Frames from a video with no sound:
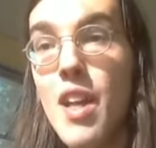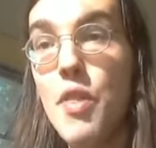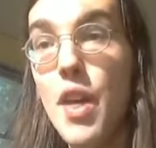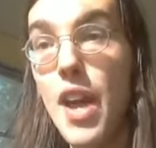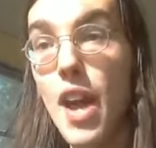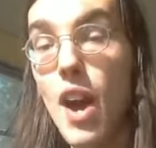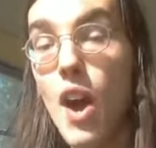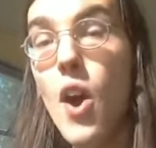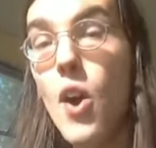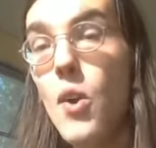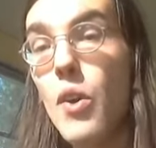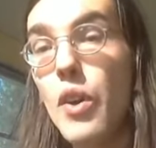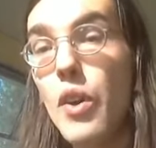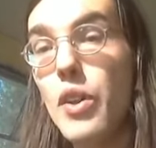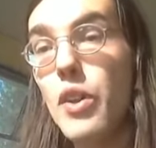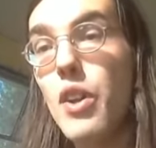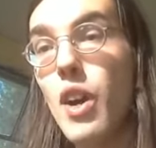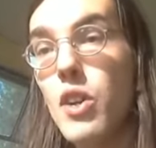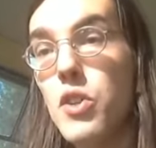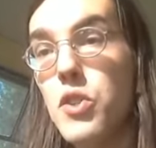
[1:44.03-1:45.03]
They
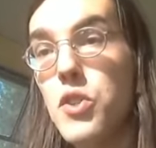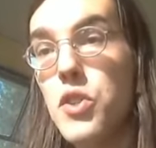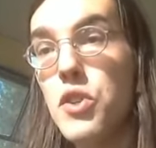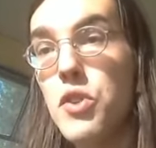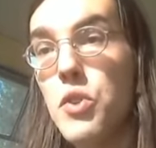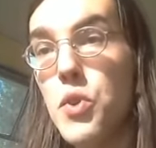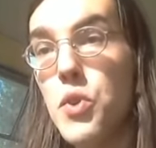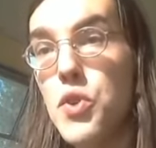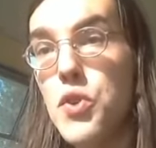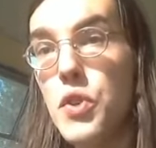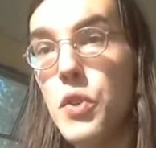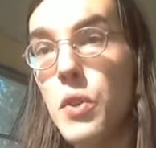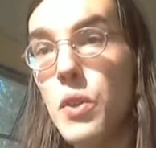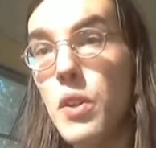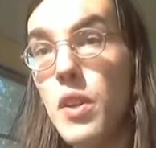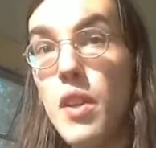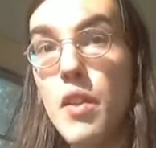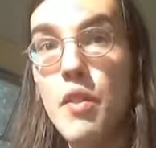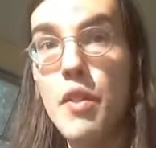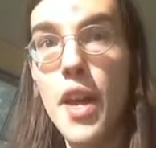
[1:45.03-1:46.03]
are
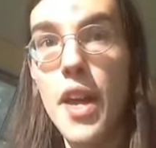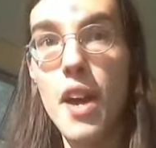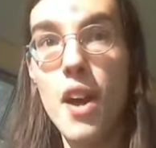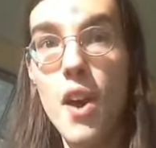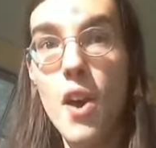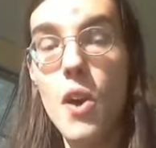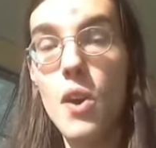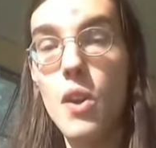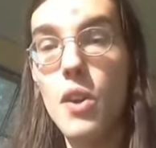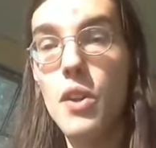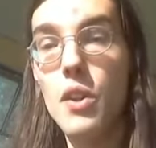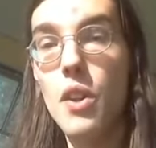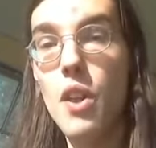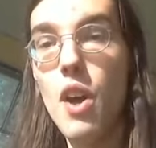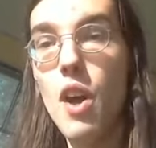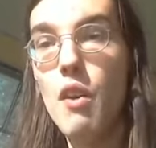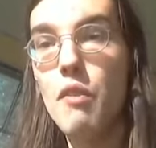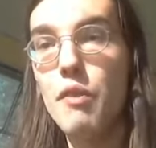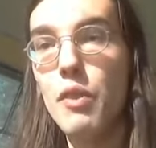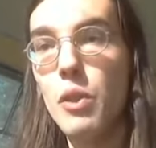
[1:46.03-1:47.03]
unconstitutional. They are
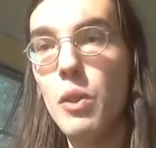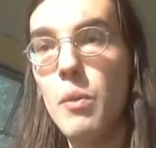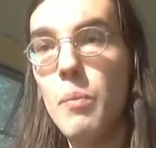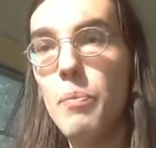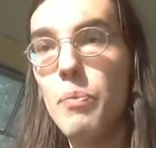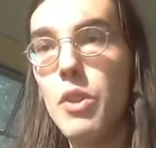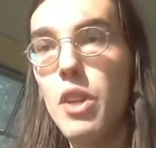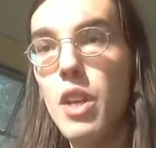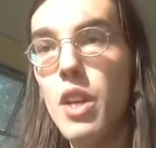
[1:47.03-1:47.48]
unlawful.